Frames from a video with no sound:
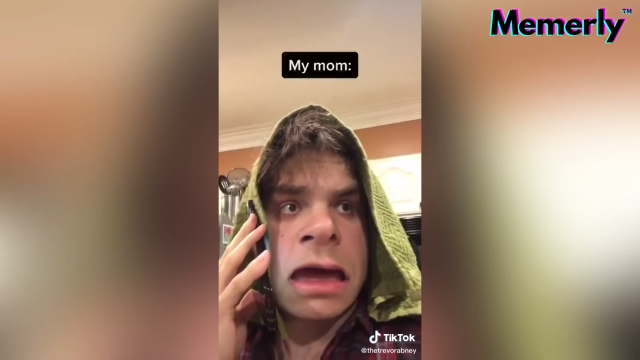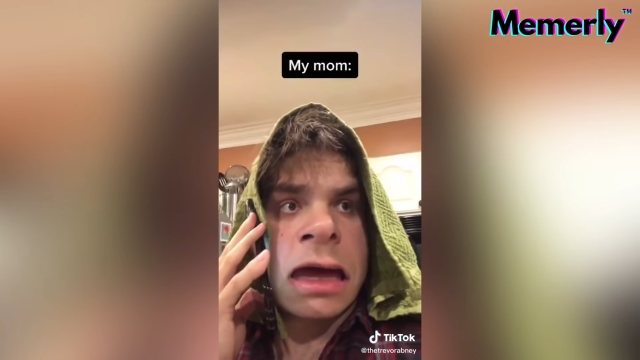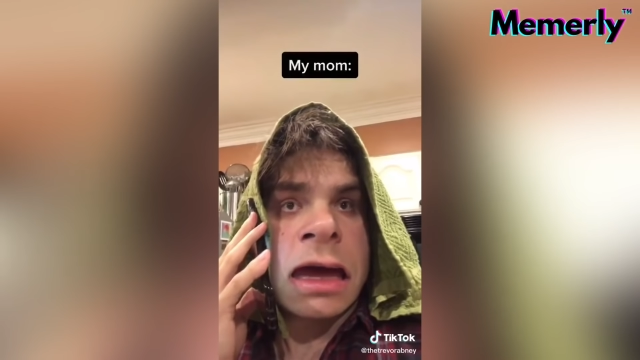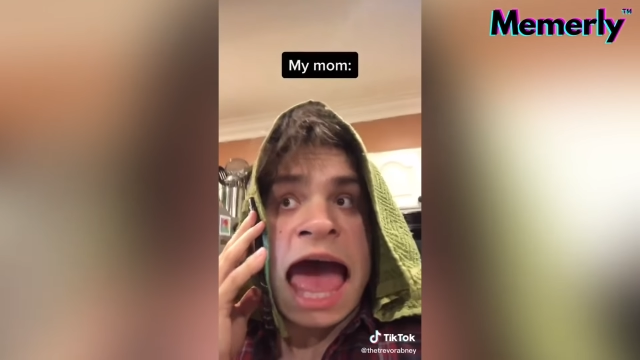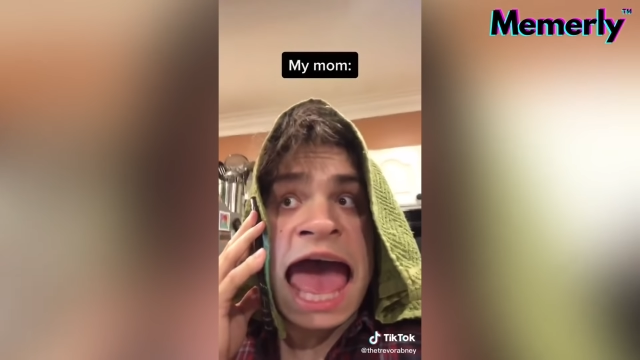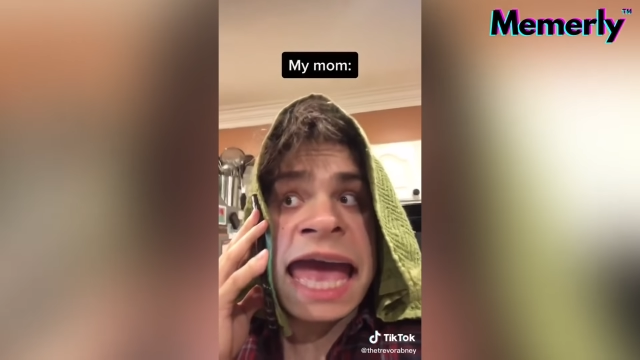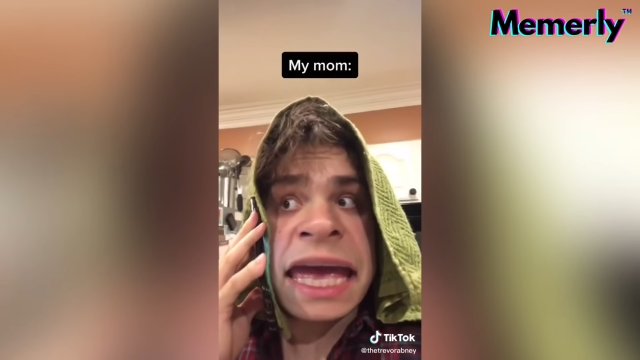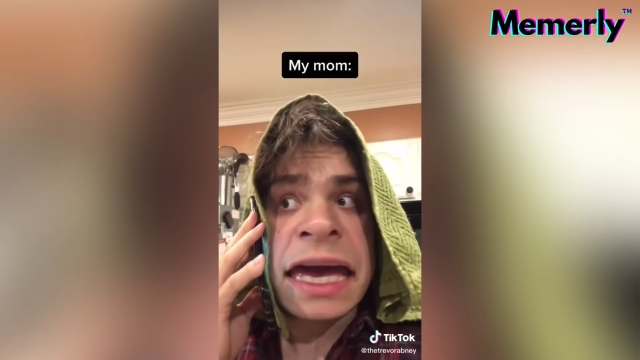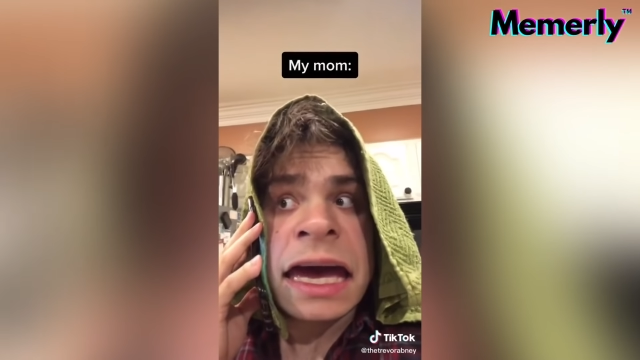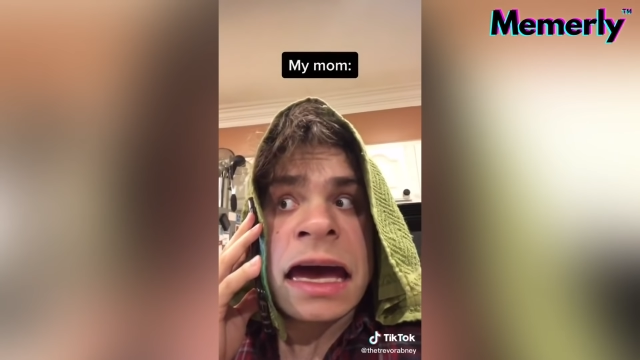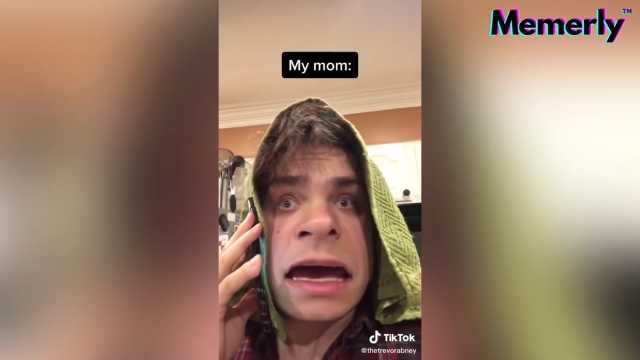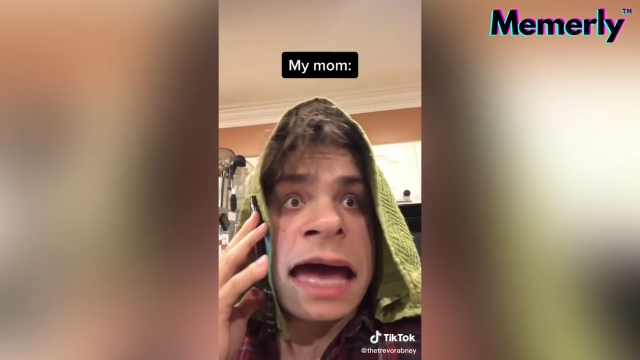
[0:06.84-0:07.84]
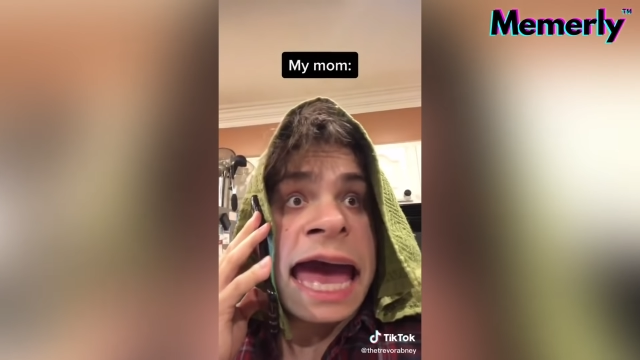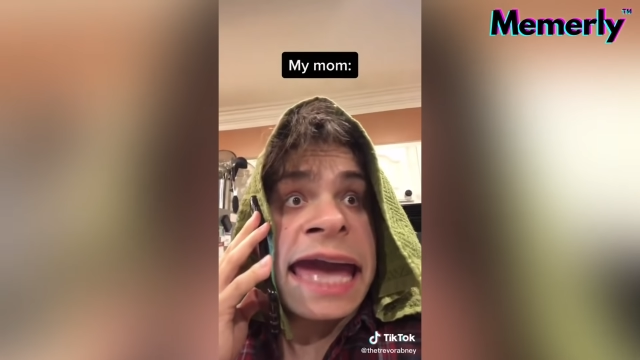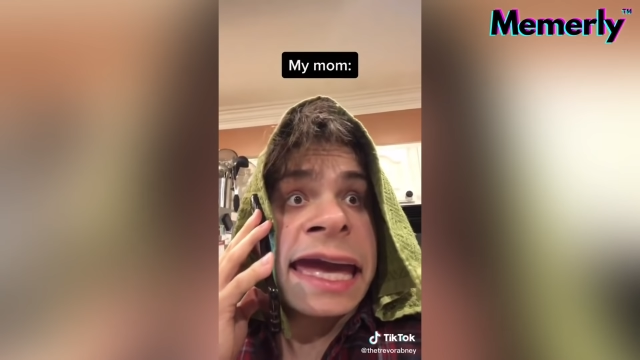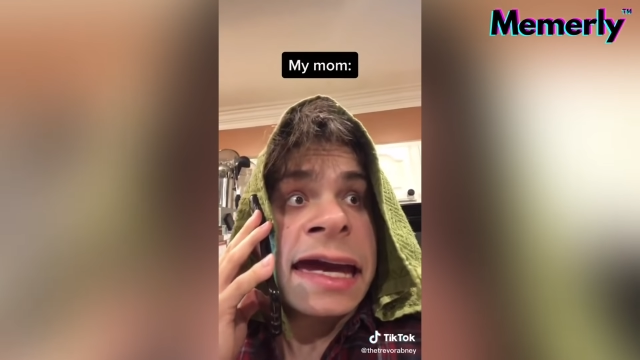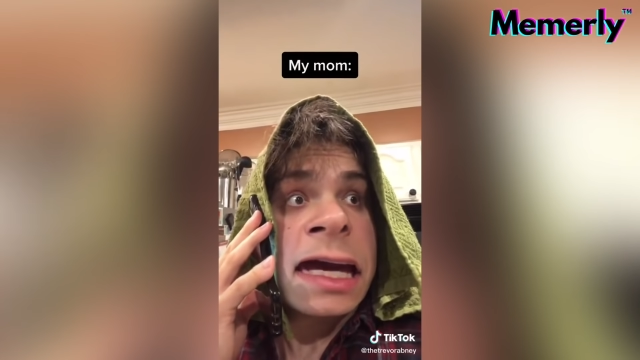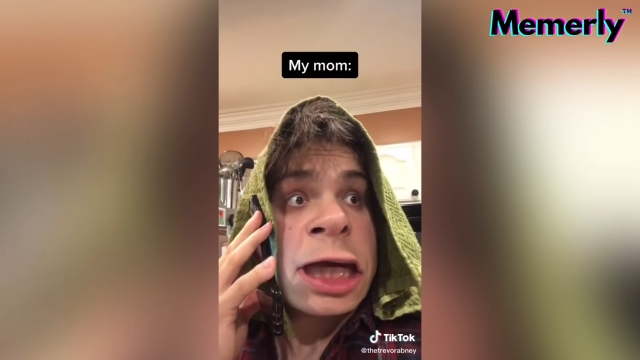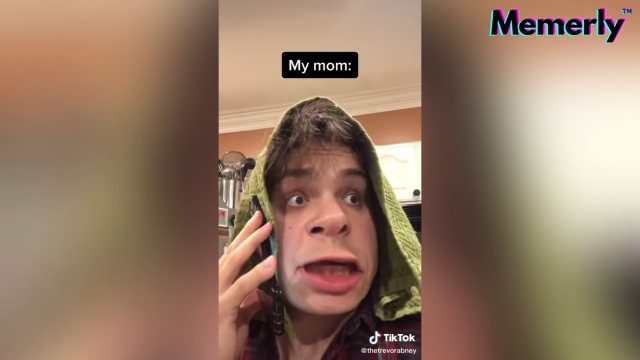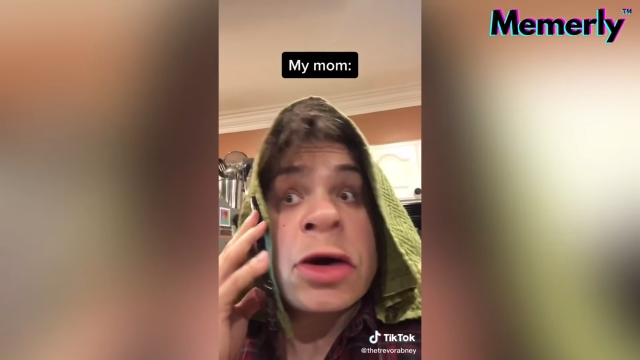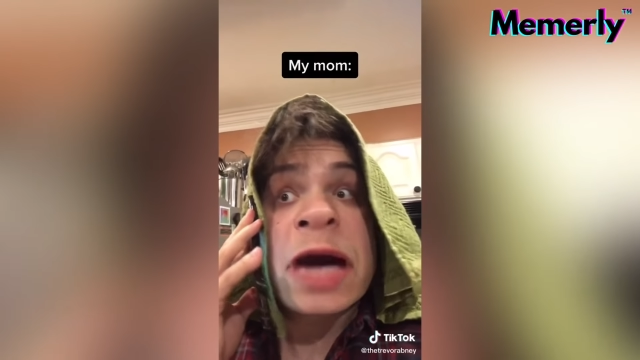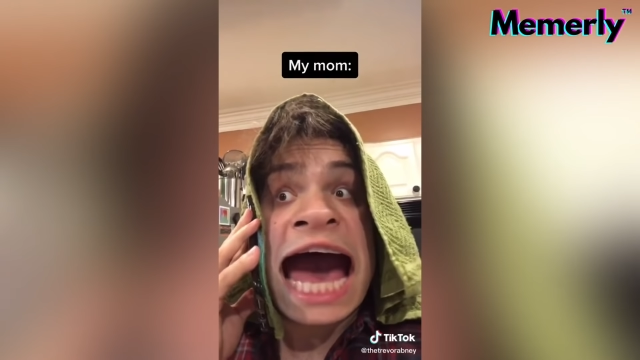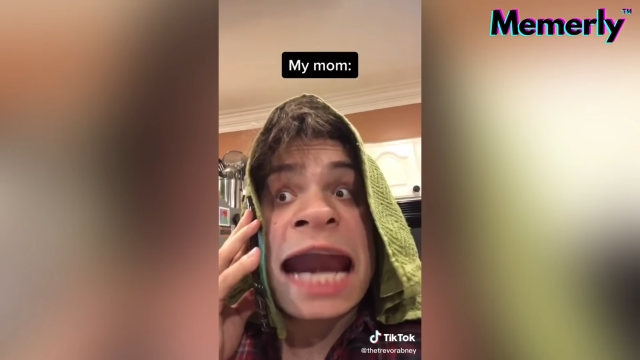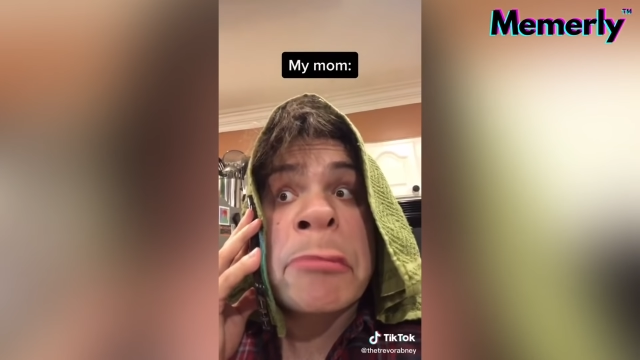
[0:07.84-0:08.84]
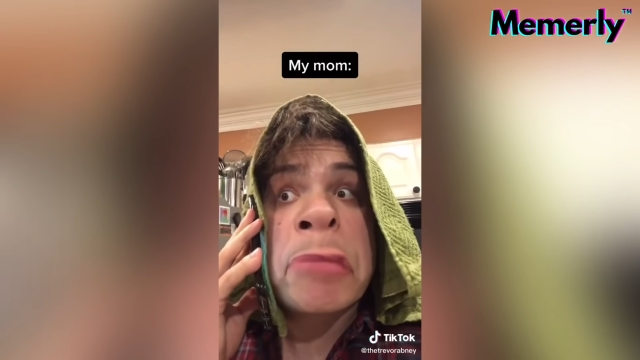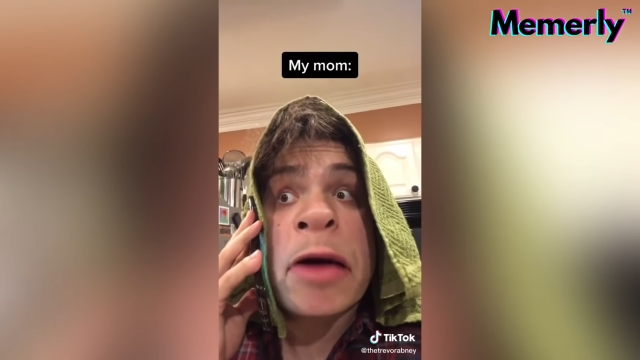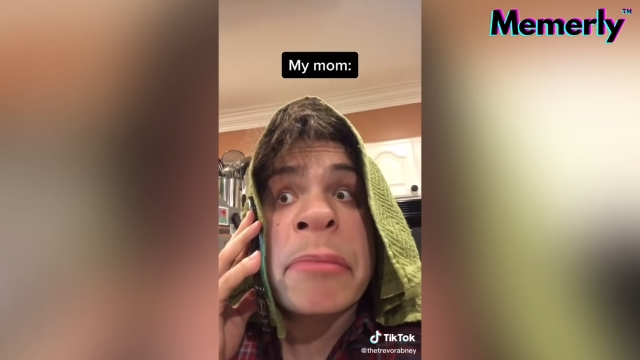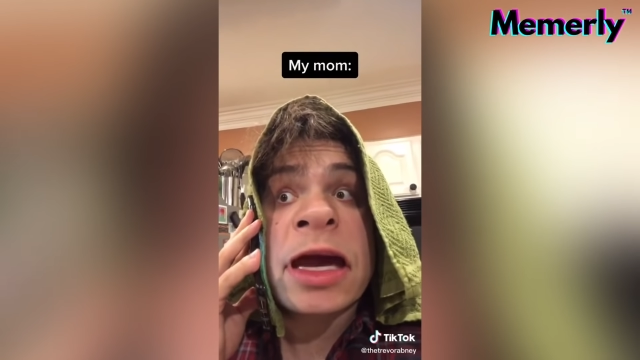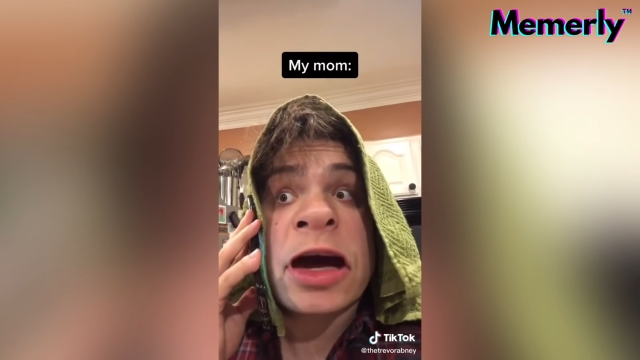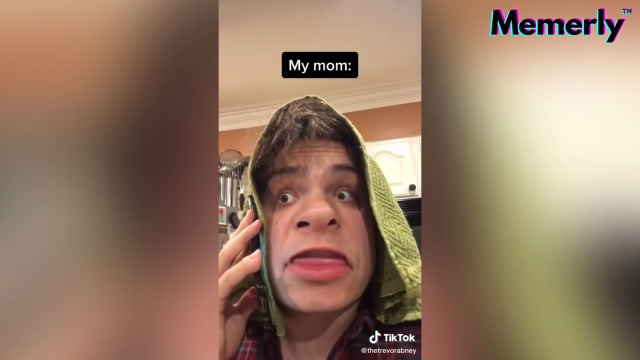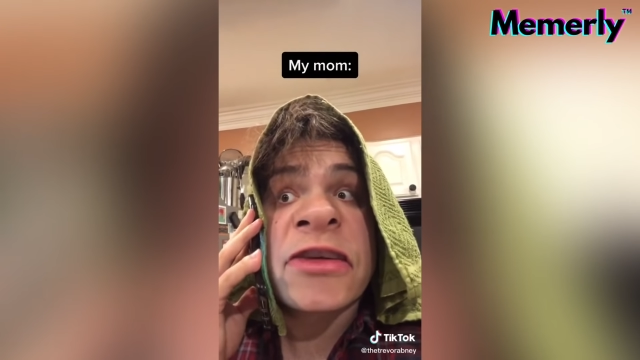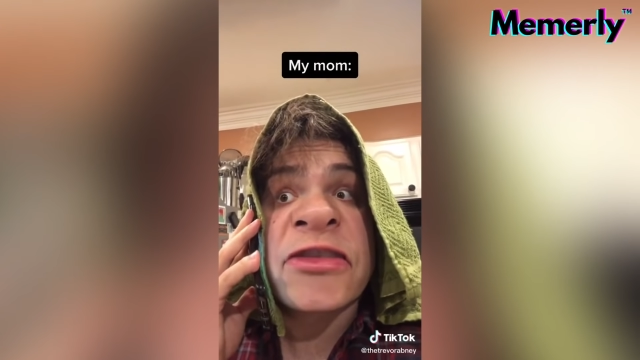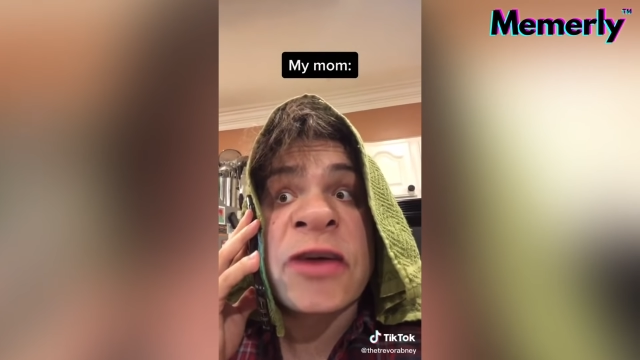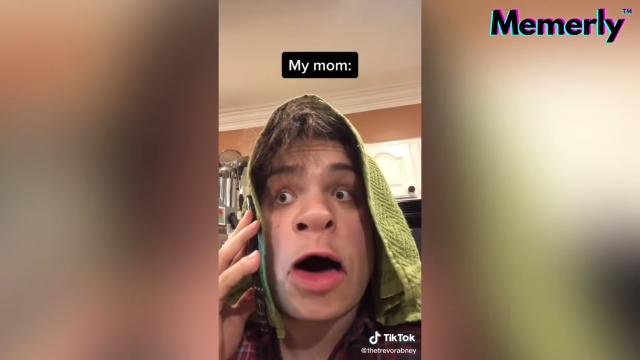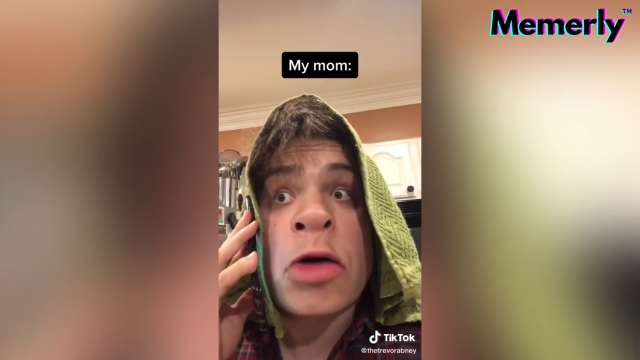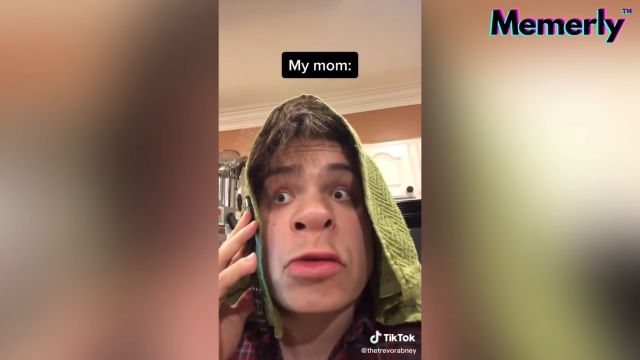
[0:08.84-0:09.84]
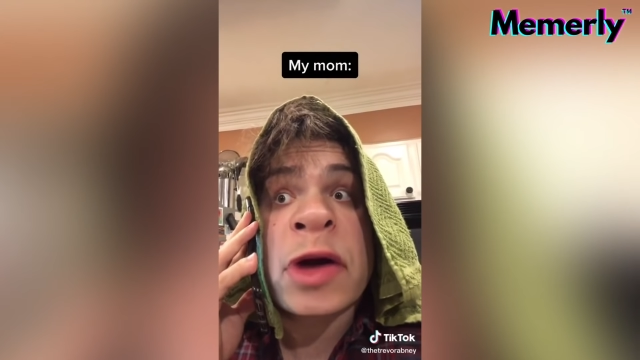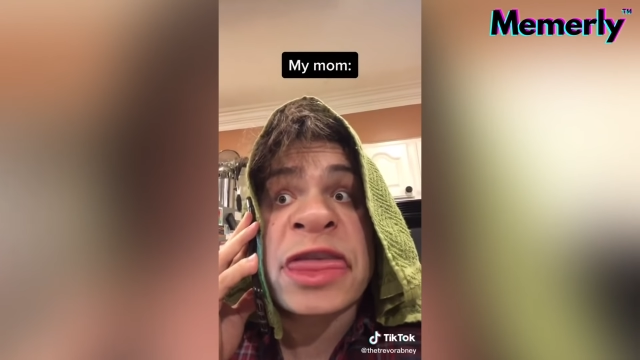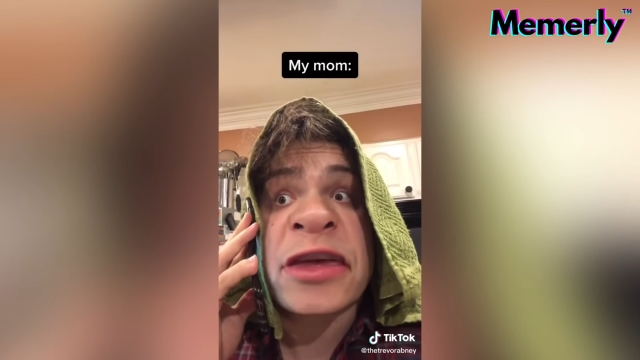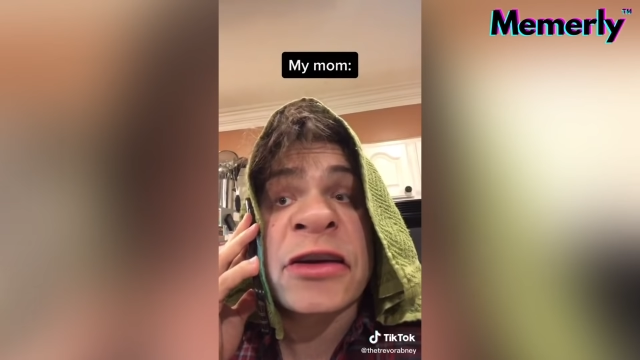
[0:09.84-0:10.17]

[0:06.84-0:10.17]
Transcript: Hey, you gotta put me on the phone with